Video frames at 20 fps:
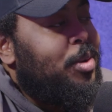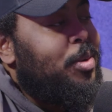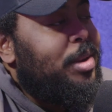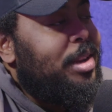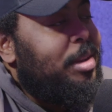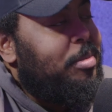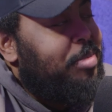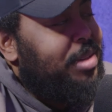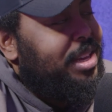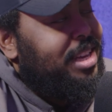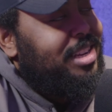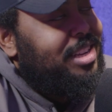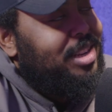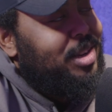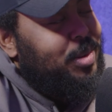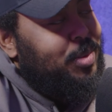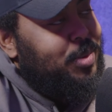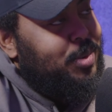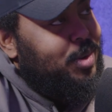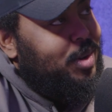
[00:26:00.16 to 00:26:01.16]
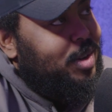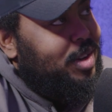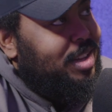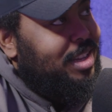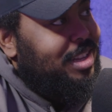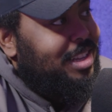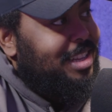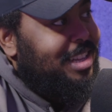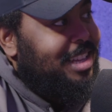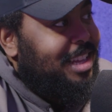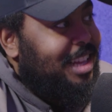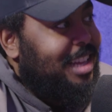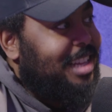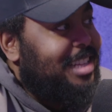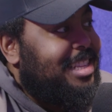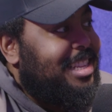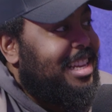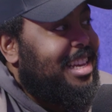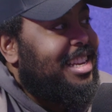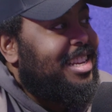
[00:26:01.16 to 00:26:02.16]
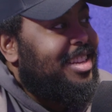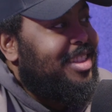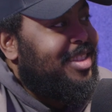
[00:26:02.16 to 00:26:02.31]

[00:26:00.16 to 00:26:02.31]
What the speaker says: When he peed in the water. And then he